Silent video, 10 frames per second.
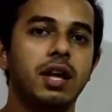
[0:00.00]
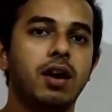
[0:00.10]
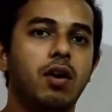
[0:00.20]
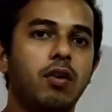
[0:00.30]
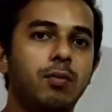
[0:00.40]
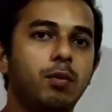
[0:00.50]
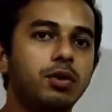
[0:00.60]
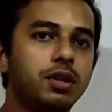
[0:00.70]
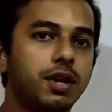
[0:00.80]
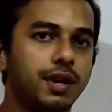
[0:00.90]
of
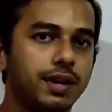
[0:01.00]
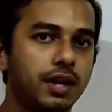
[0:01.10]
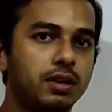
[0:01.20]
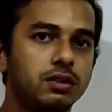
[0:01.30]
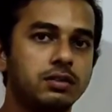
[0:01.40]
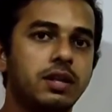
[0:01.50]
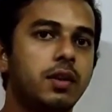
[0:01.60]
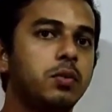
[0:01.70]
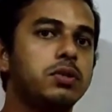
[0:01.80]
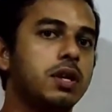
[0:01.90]
both the rectangles.
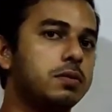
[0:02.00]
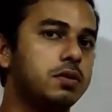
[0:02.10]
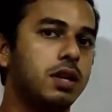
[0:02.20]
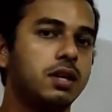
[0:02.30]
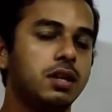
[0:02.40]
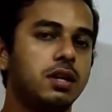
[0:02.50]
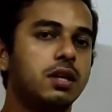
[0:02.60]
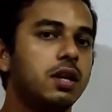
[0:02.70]
Then we subtracted